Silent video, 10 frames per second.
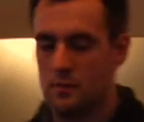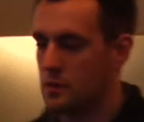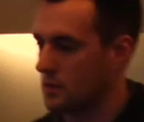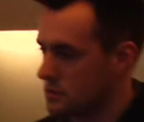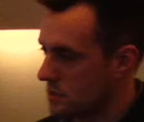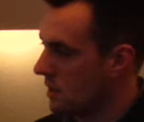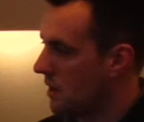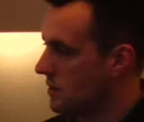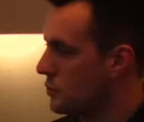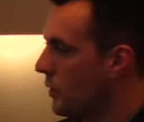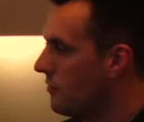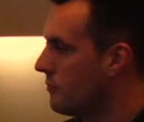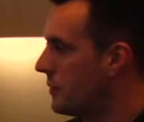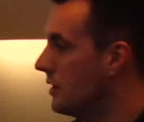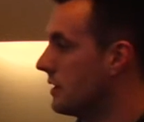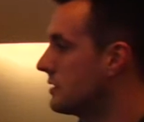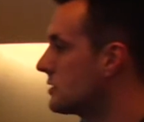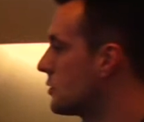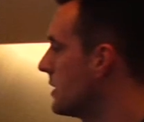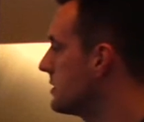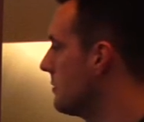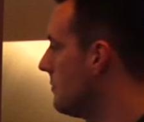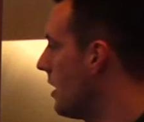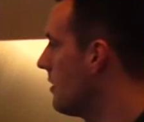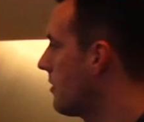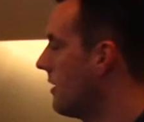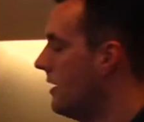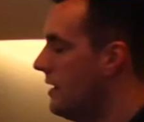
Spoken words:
because there are 12 billion tweets a month.